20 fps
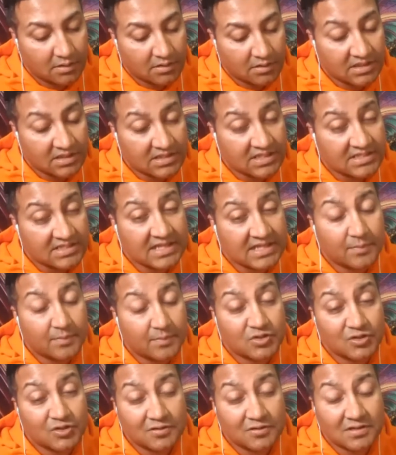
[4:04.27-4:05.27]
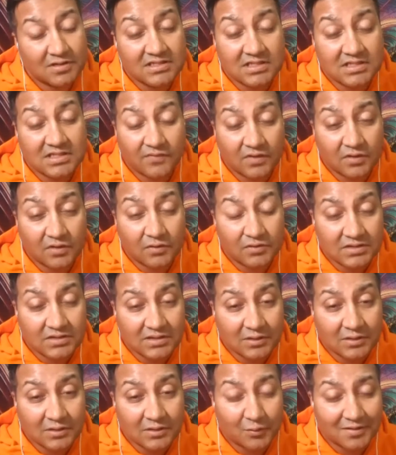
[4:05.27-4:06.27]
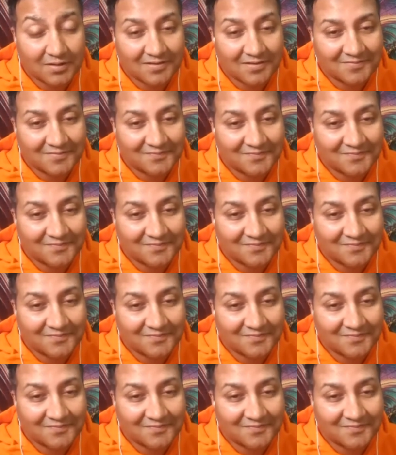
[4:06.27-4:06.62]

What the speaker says: The deception is difficult to deal with.